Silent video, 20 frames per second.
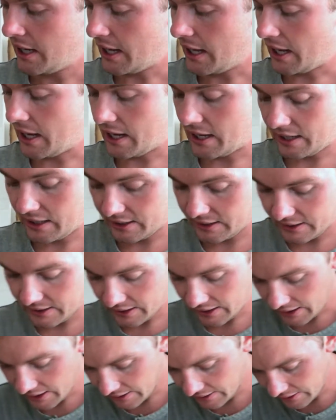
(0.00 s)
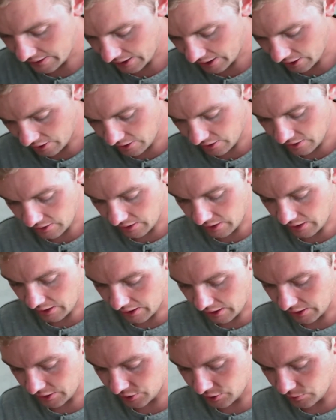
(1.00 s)
and in their
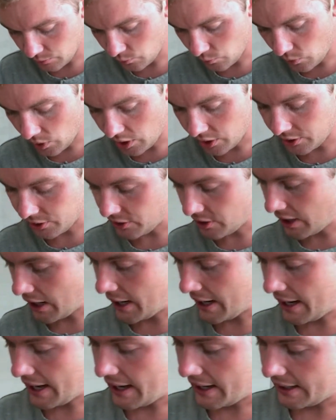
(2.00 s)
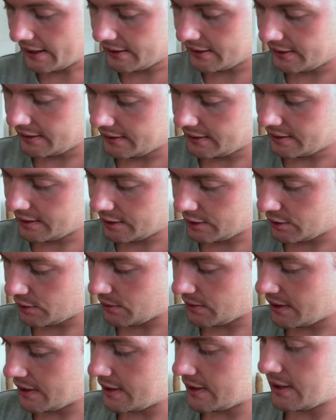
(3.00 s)
water I added, so
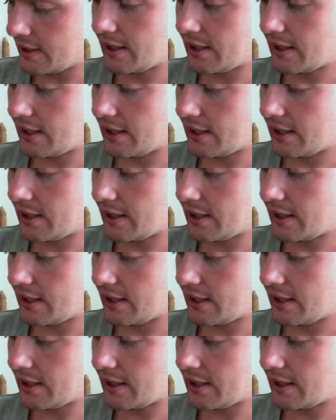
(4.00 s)
this